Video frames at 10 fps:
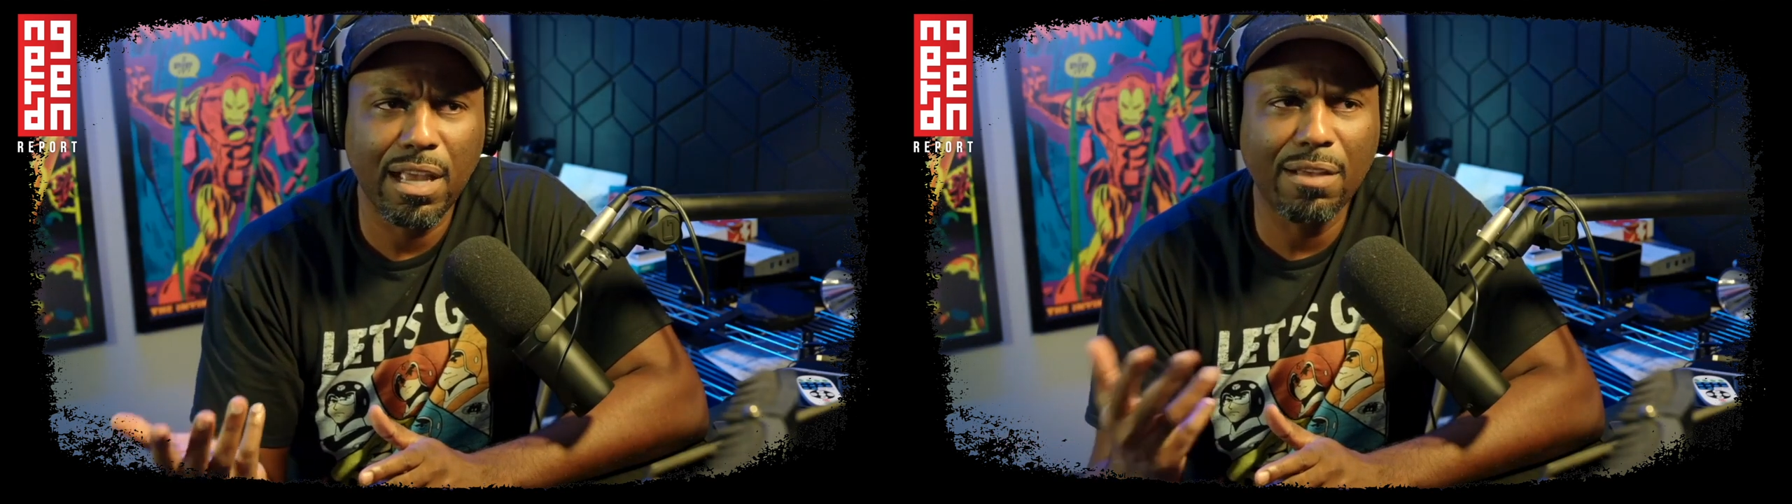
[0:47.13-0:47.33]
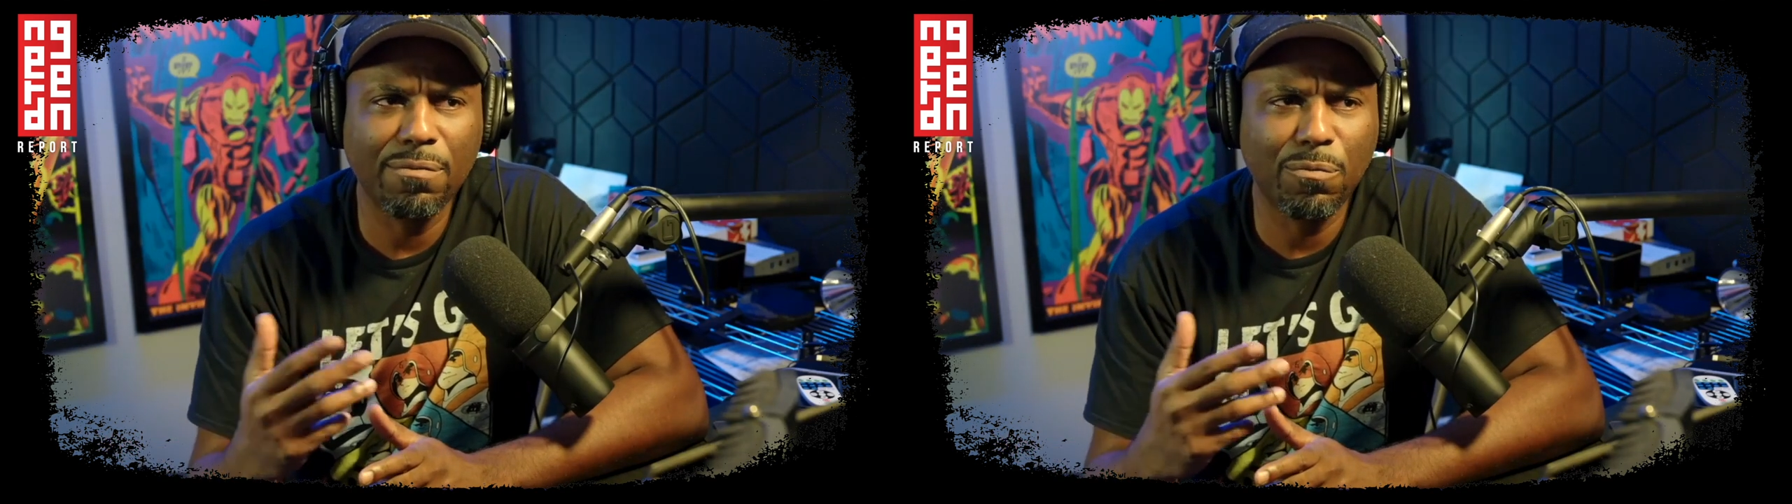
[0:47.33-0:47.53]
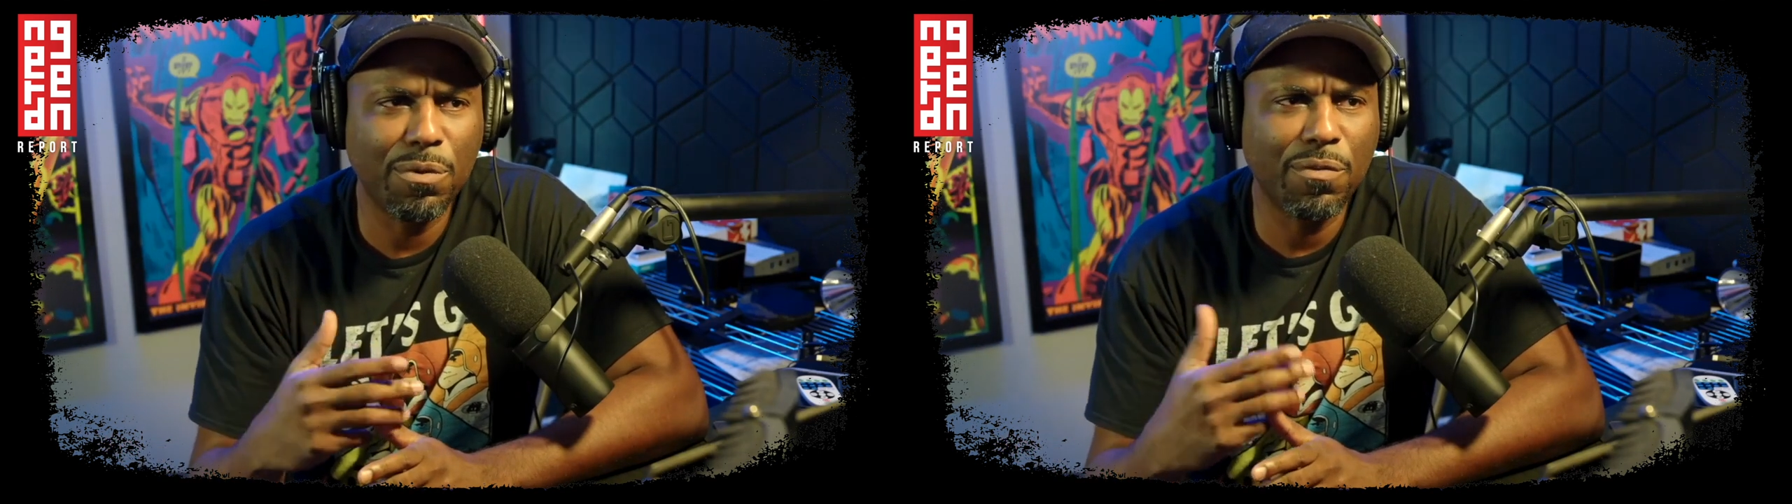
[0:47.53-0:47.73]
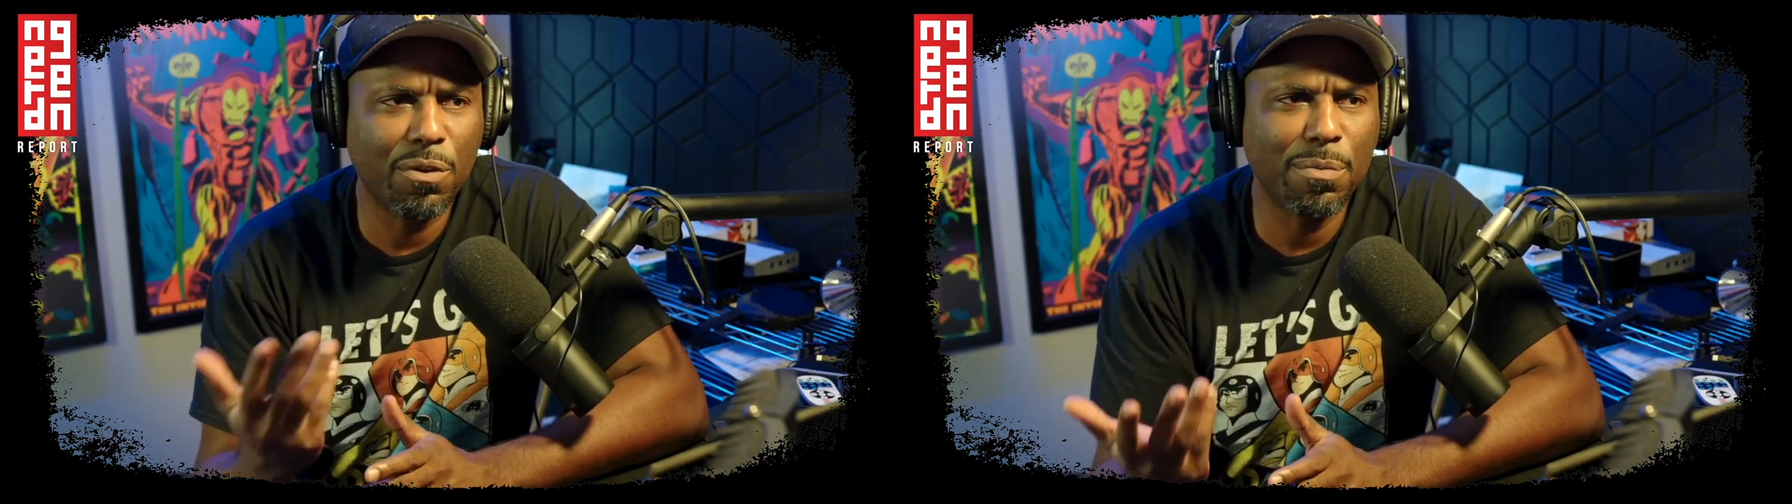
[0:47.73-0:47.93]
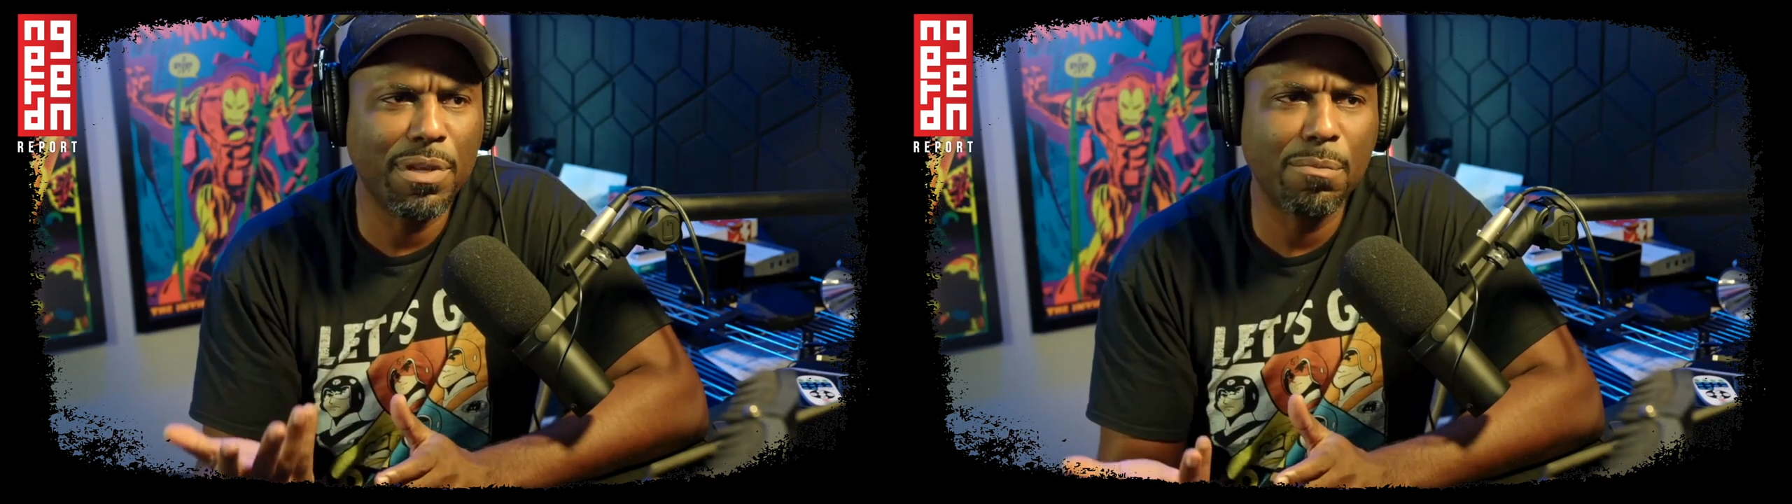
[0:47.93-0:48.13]
I've, we've
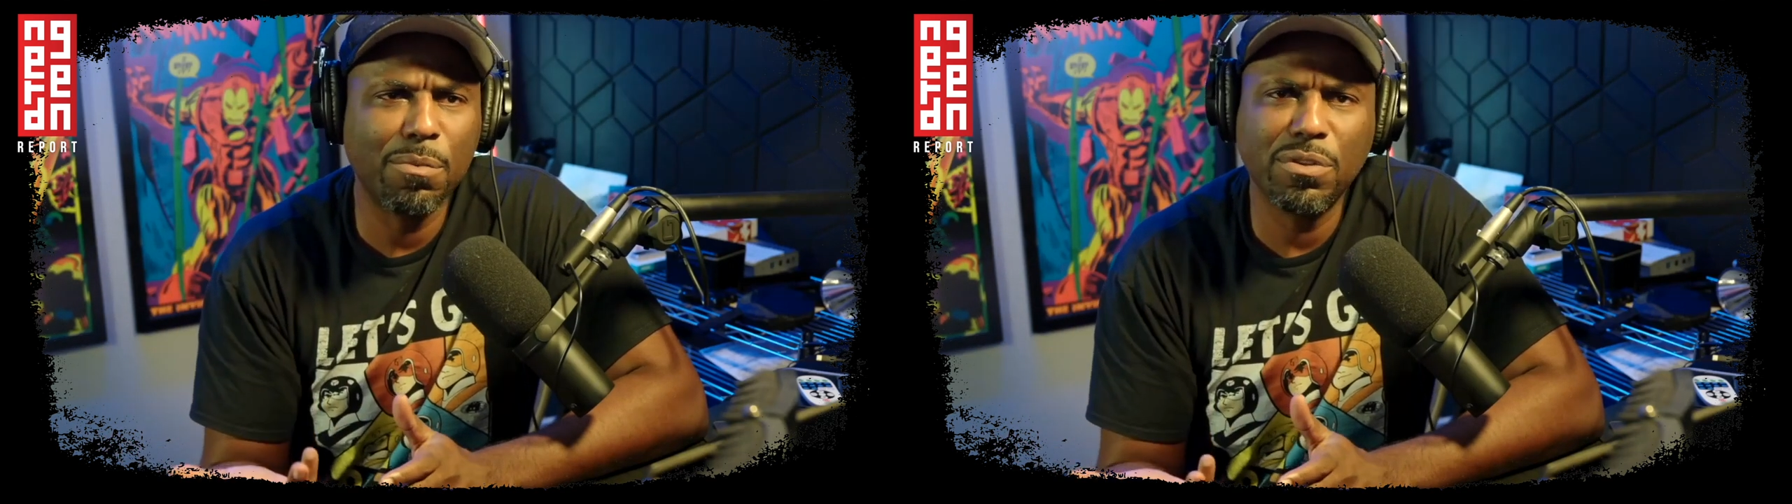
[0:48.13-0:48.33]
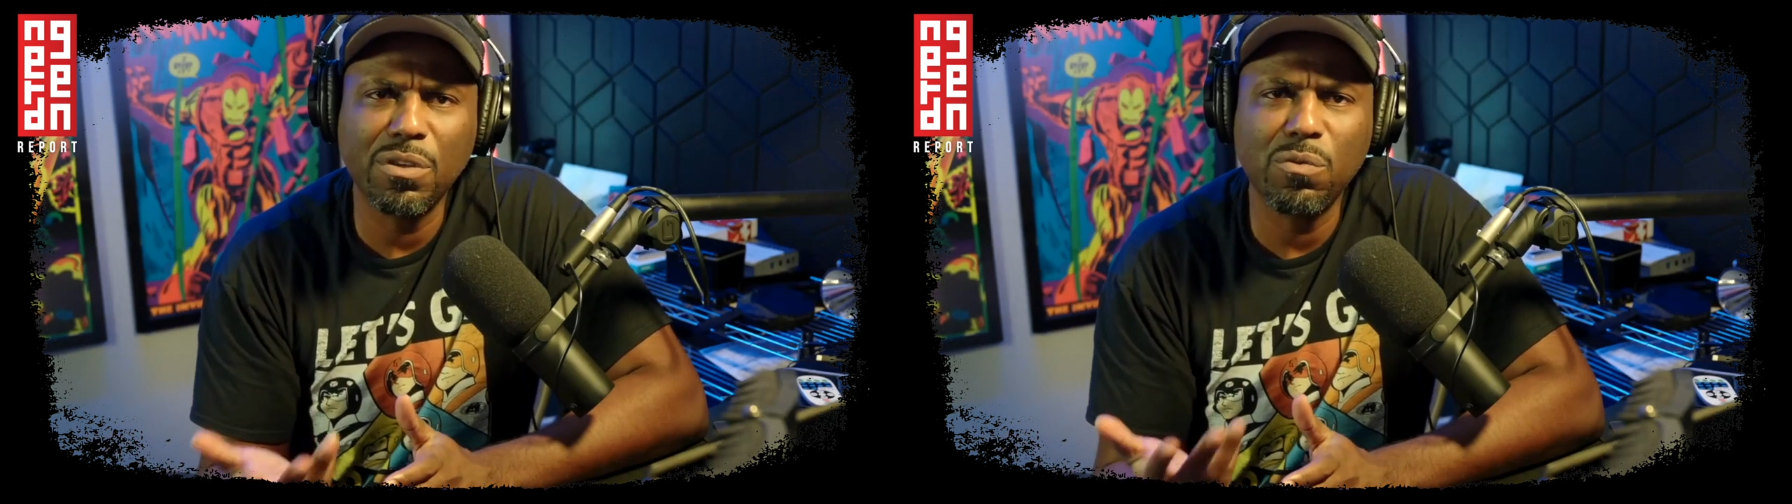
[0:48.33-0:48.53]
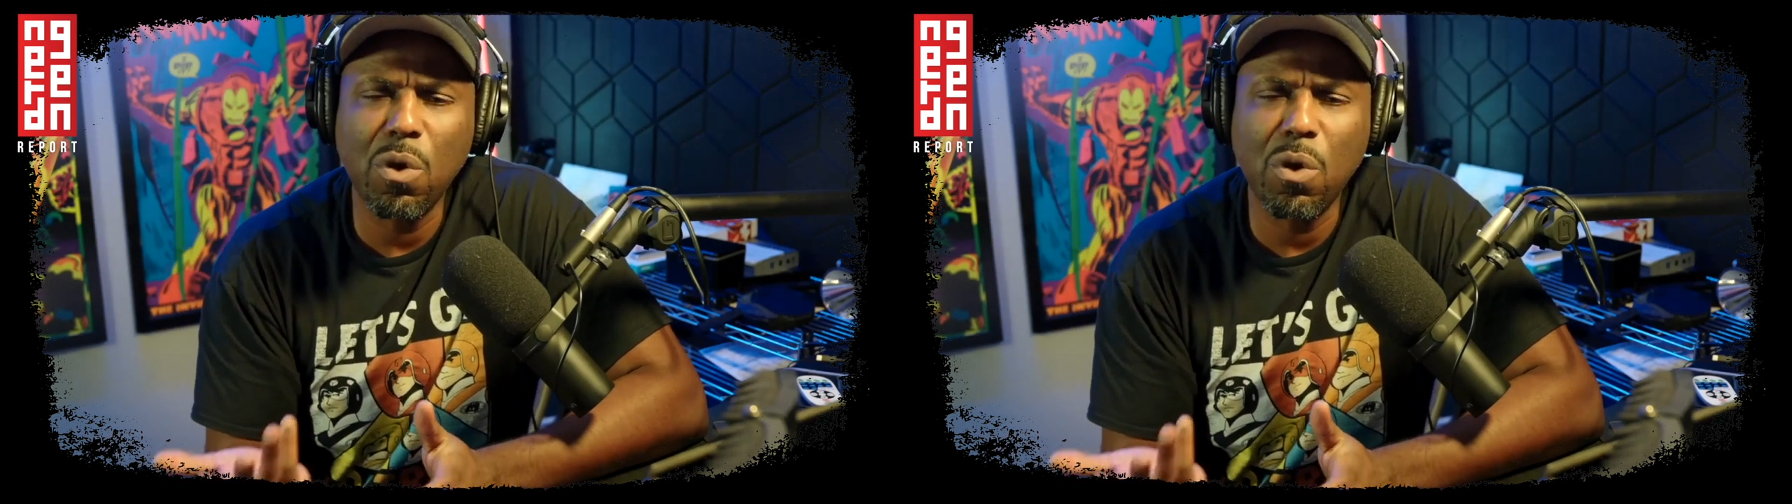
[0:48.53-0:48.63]
only been able to see